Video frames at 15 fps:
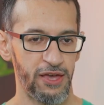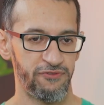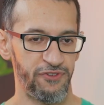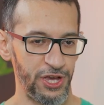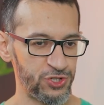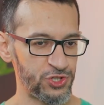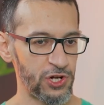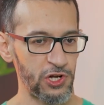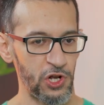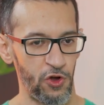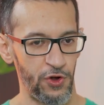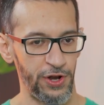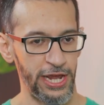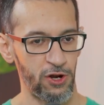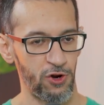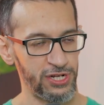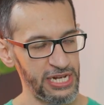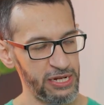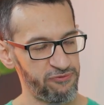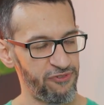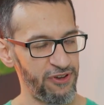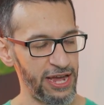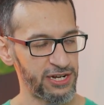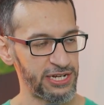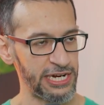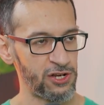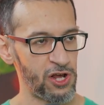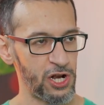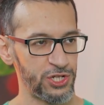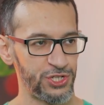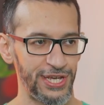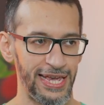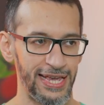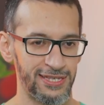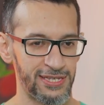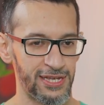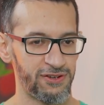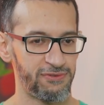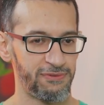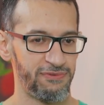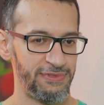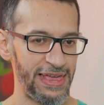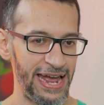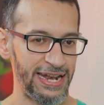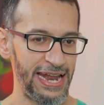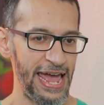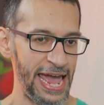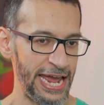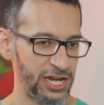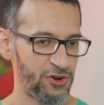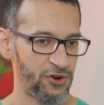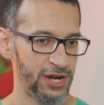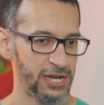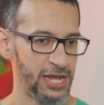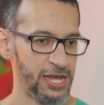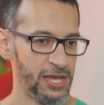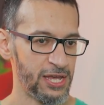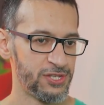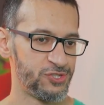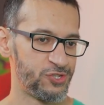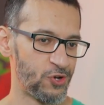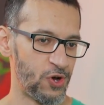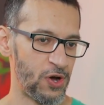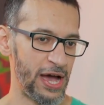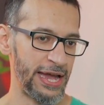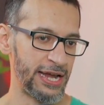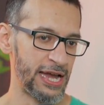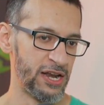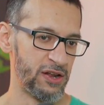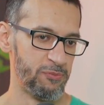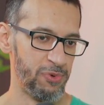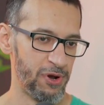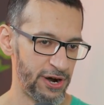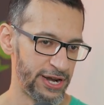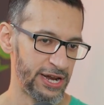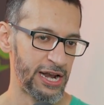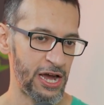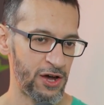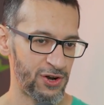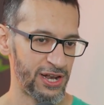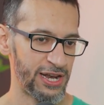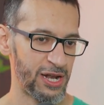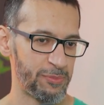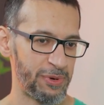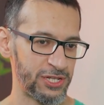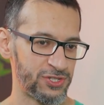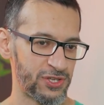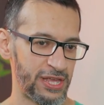facial cloning or deepfake technology isn't that accurate. So I kind of blurred it out a little bit so